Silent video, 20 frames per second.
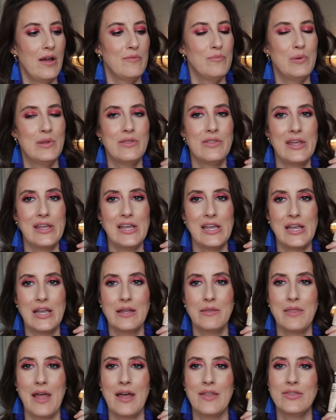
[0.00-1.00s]
I've been
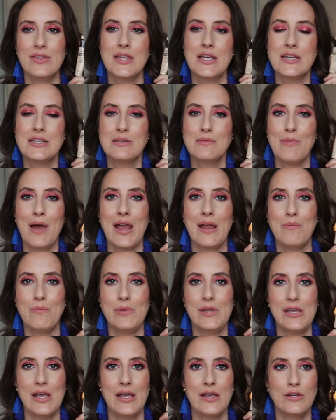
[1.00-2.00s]
thinking that this might
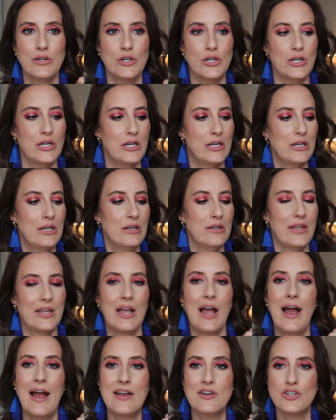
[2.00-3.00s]
be a good
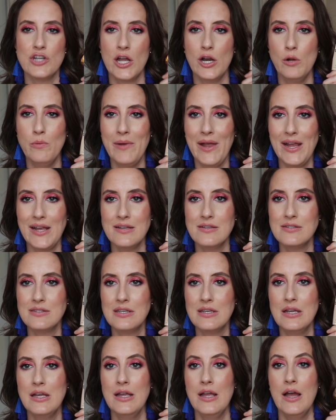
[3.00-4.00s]
like eyeshadow
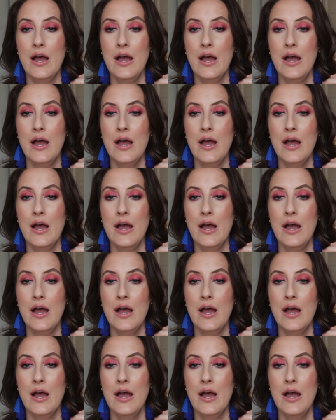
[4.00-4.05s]
base.